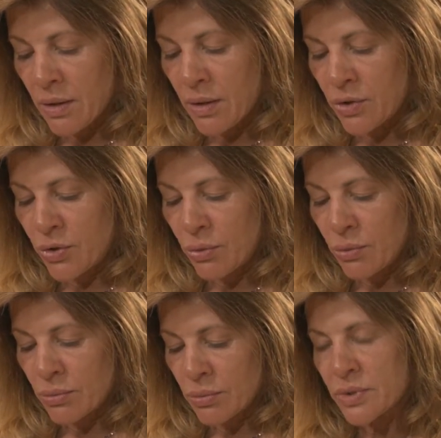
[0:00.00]

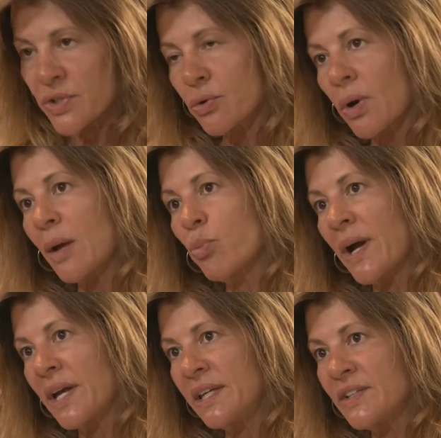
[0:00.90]
You describe
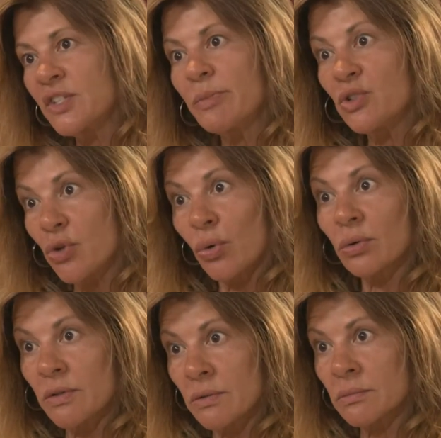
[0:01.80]
why it needs to be
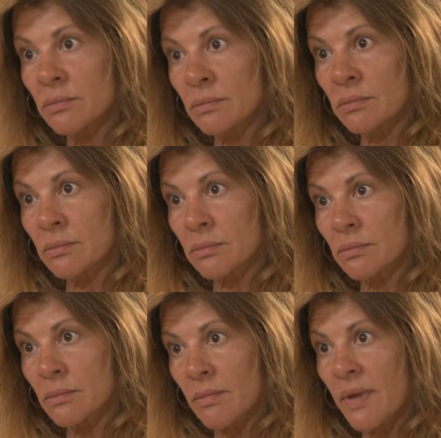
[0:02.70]
told,
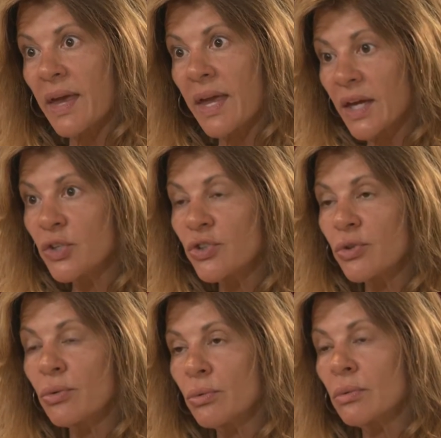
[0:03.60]
and
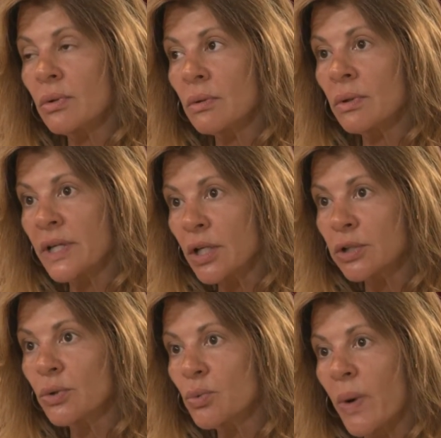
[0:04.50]
you
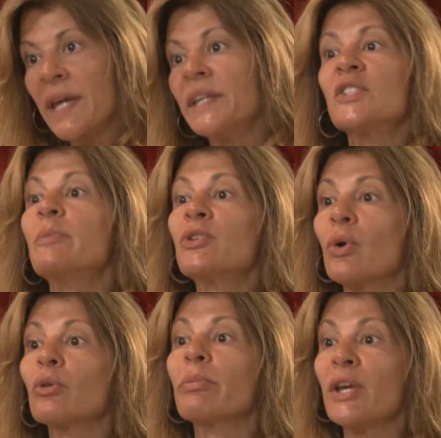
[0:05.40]
include why it needs to be
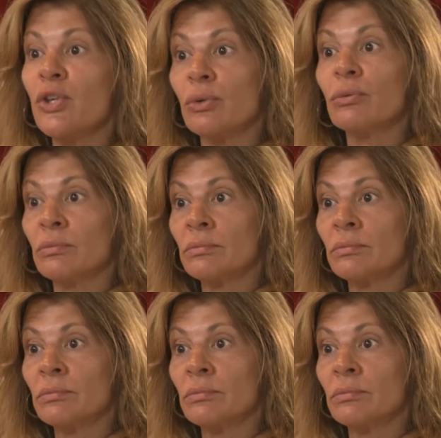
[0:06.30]
told by you.